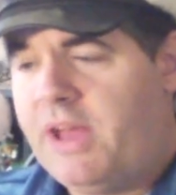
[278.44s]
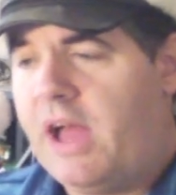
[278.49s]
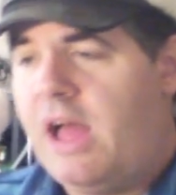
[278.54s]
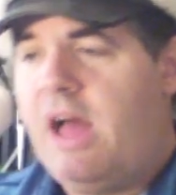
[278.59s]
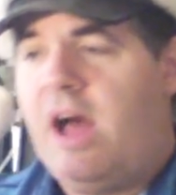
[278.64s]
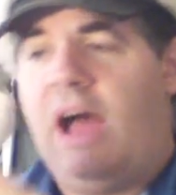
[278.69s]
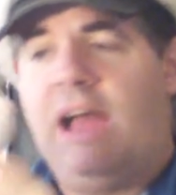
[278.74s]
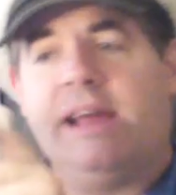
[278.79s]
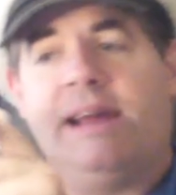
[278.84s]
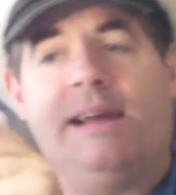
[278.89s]
thing.
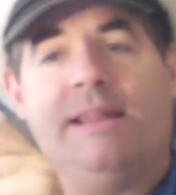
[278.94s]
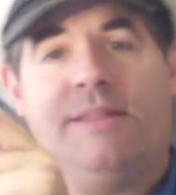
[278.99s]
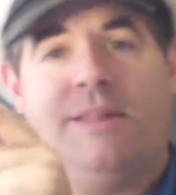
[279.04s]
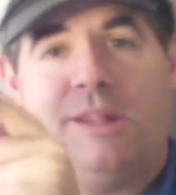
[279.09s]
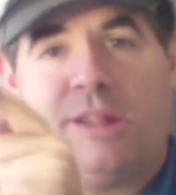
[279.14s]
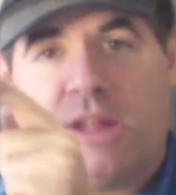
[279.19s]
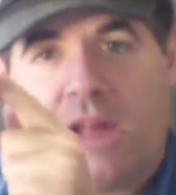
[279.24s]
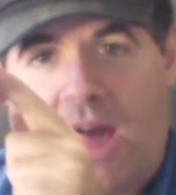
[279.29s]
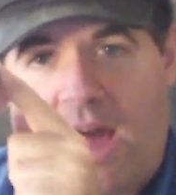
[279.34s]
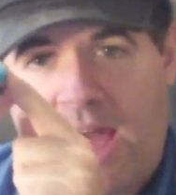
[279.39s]
I got
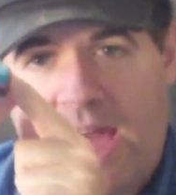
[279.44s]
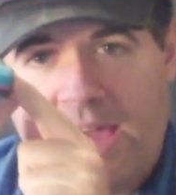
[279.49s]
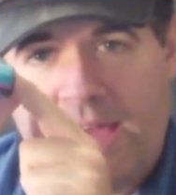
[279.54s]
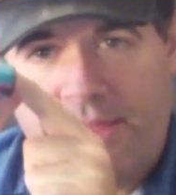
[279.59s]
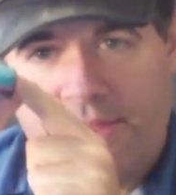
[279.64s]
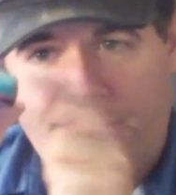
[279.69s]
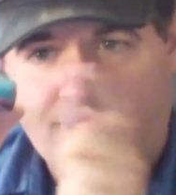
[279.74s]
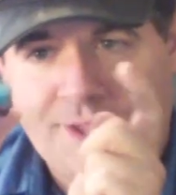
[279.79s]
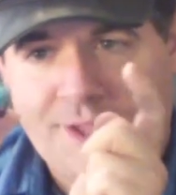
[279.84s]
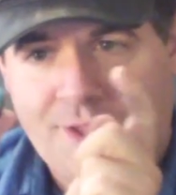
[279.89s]
this guy
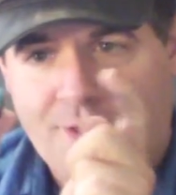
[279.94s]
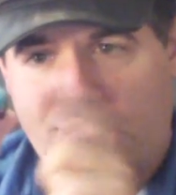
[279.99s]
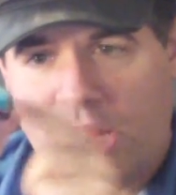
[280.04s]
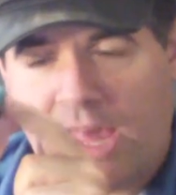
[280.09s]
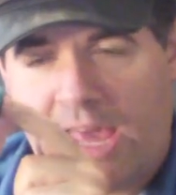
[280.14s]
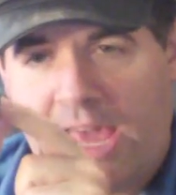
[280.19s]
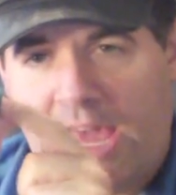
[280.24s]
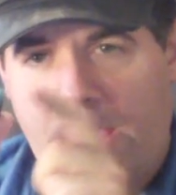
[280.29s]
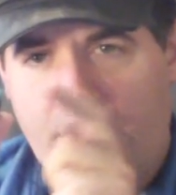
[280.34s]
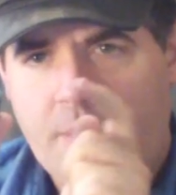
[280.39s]
the
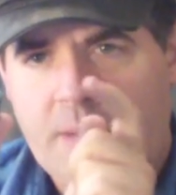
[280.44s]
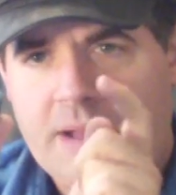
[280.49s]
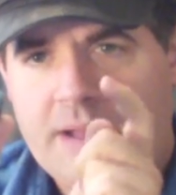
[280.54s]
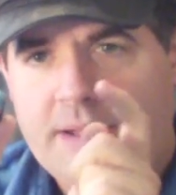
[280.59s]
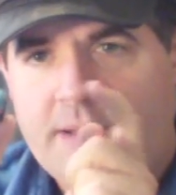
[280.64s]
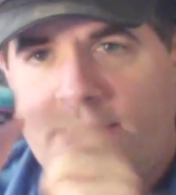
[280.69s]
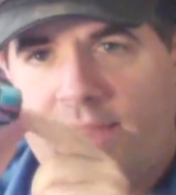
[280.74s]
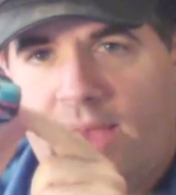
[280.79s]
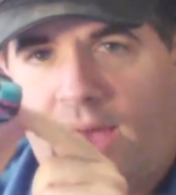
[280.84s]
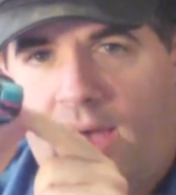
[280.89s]
same
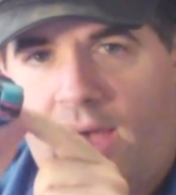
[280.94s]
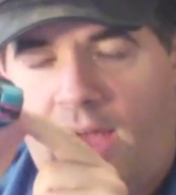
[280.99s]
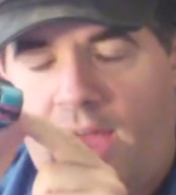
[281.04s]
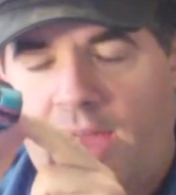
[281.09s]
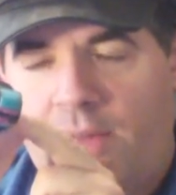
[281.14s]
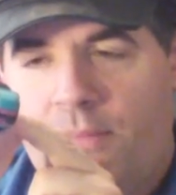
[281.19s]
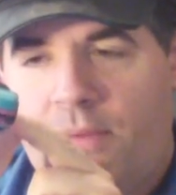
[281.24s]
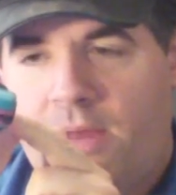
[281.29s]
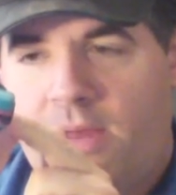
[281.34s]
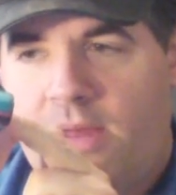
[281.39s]

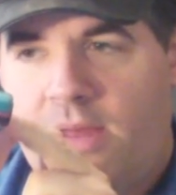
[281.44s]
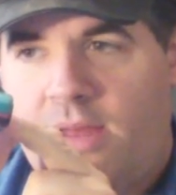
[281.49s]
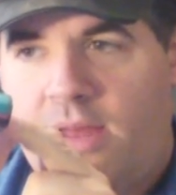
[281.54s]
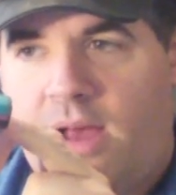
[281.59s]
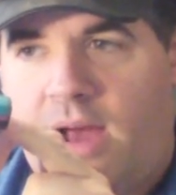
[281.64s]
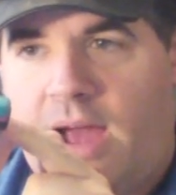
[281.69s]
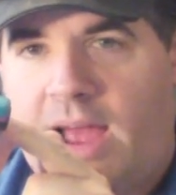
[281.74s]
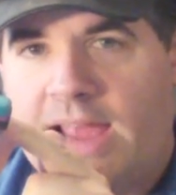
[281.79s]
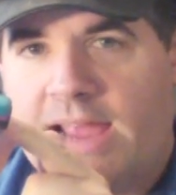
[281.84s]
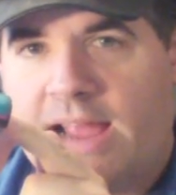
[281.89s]
time
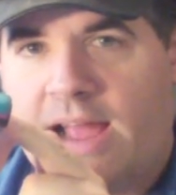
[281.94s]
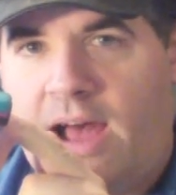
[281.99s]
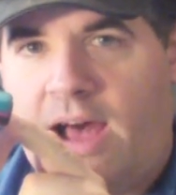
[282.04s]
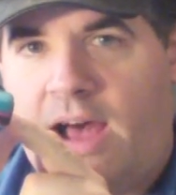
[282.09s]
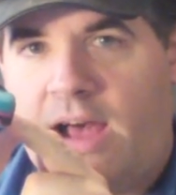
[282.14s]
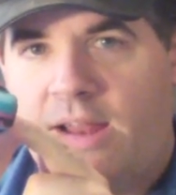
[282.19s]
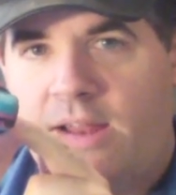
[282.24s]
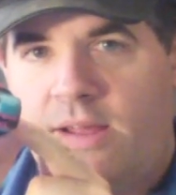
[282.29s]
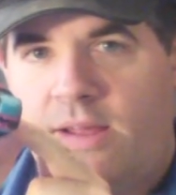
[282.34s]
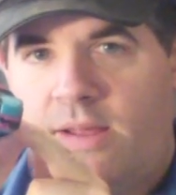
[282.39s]
I
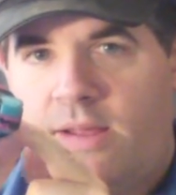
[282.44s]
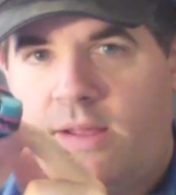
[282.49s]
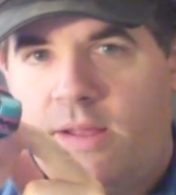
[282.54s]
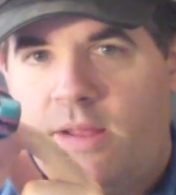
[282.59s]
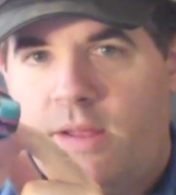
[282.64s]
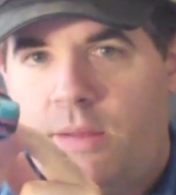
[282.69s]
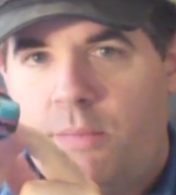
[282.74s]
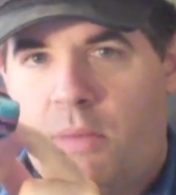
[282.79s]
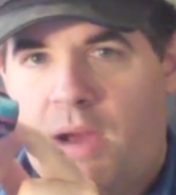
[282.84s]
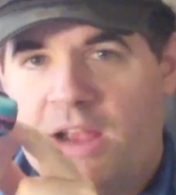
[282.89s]
got
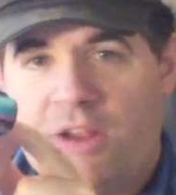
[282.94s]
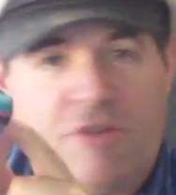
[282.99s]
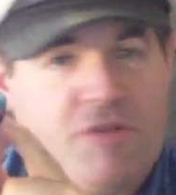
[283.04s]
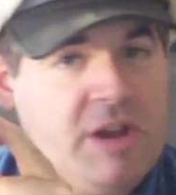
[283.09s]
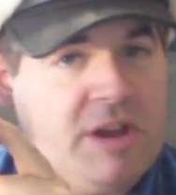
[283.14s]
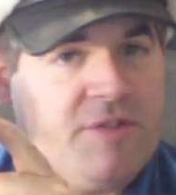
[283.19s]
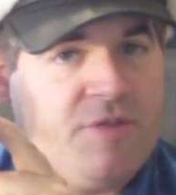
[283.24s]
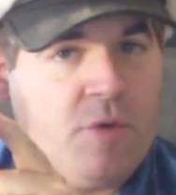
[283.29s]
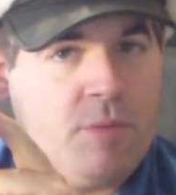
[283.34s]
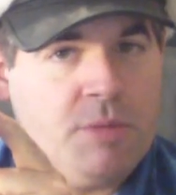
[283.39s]
my
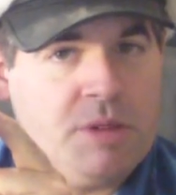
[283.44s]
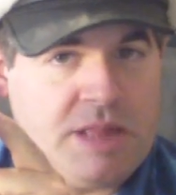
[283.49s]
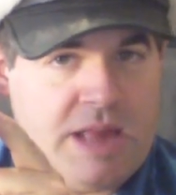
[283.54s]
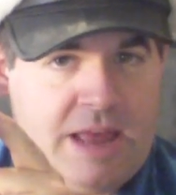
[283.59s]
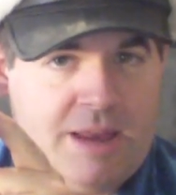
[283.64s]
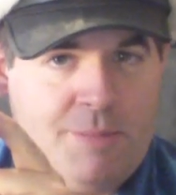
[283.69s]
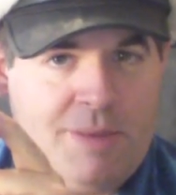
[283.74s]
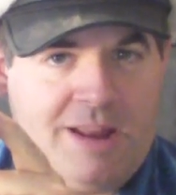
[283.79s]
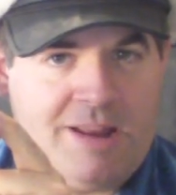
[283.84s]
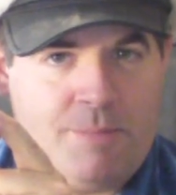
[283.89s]
Transformers
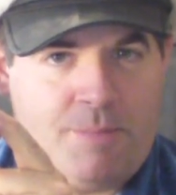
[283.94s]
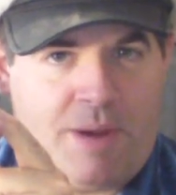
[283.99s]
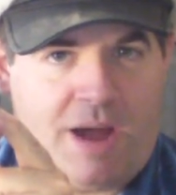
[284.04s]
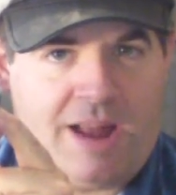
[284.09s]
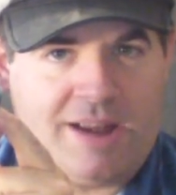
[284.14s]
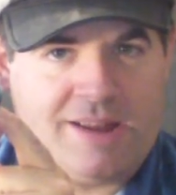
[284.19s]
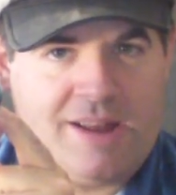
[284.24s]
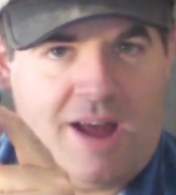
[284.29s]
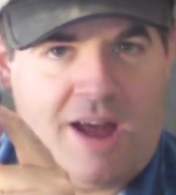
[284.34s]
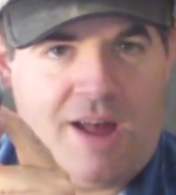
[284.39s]
Animated
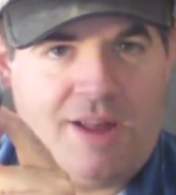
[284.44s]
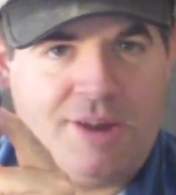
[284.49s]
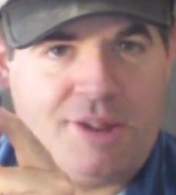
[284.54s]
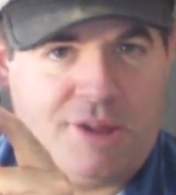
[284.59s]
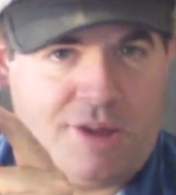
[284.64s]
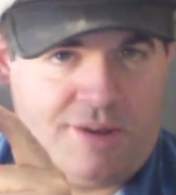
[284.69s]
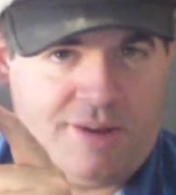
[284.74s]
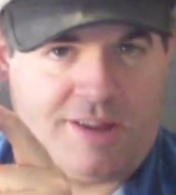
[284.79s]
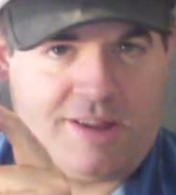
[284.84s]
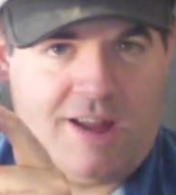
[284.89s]
BotCon
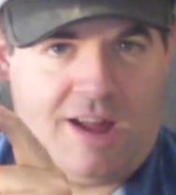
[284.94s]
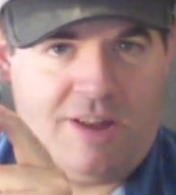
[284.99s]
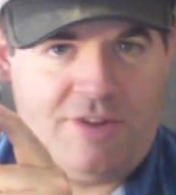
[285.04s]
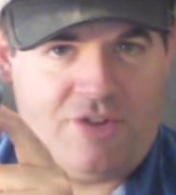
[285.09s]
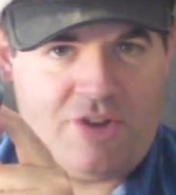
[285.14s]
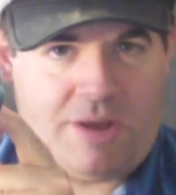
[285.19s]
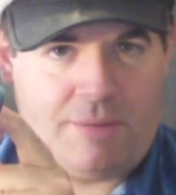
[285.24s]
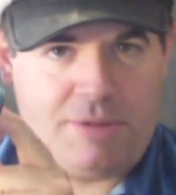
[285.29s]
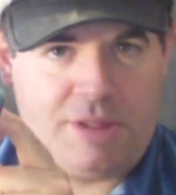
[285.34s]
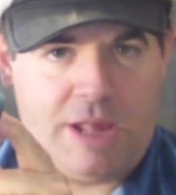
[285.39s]
Stunticon
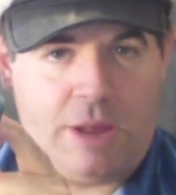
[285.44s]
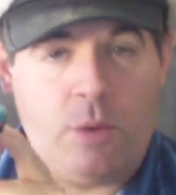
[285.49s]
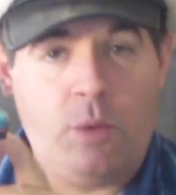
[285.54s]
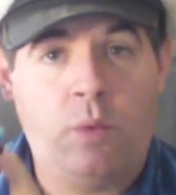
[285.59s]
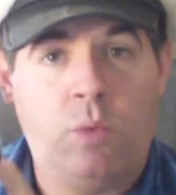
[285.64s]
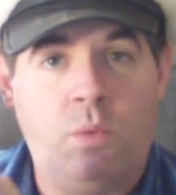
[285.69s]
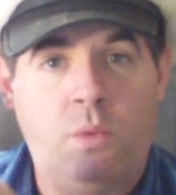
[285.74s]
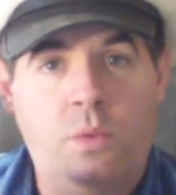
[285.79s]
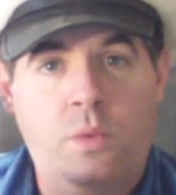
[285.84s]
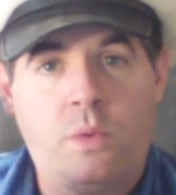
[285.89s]
job set.
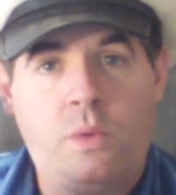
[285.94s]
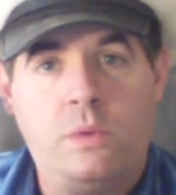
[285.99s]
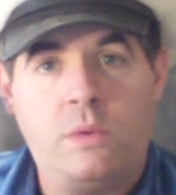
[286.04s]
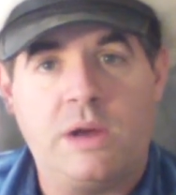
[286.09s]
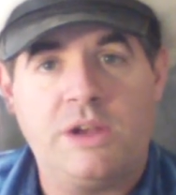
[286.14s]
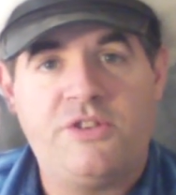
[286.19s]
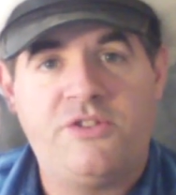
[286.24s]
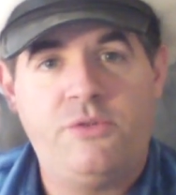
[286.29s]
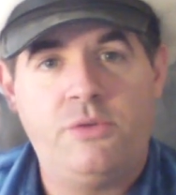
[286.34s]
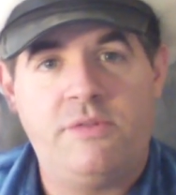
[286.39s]

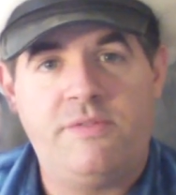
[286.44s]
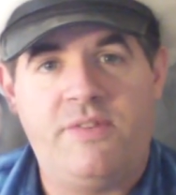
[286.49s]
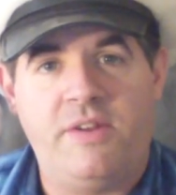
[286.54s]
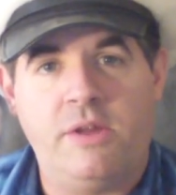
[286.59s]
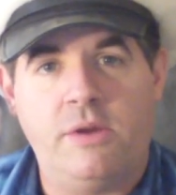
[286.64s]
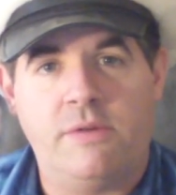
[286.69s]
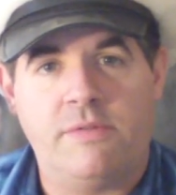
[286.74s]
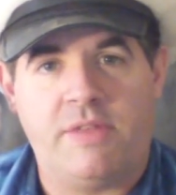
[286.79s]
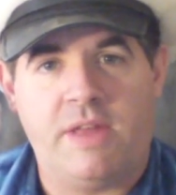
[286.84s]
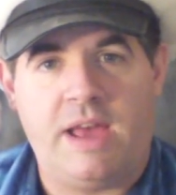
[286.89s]
Ooh, I should do a
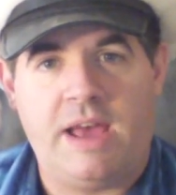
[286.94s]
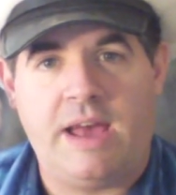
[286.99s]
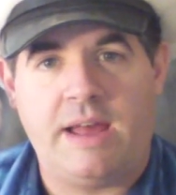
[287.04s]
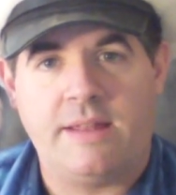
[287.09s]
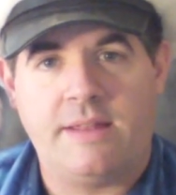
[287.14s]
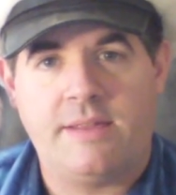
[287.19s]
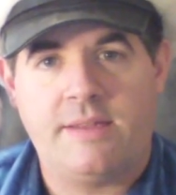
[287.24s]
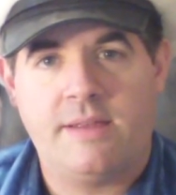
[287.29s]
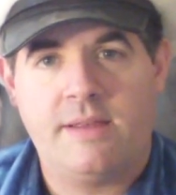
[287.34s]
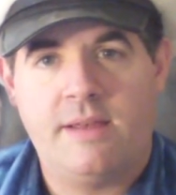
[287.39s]
video of
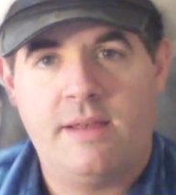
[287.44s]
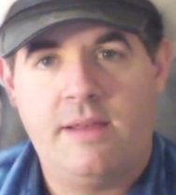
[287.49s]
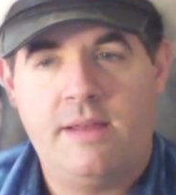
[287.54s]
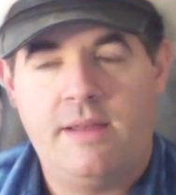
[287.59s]
that.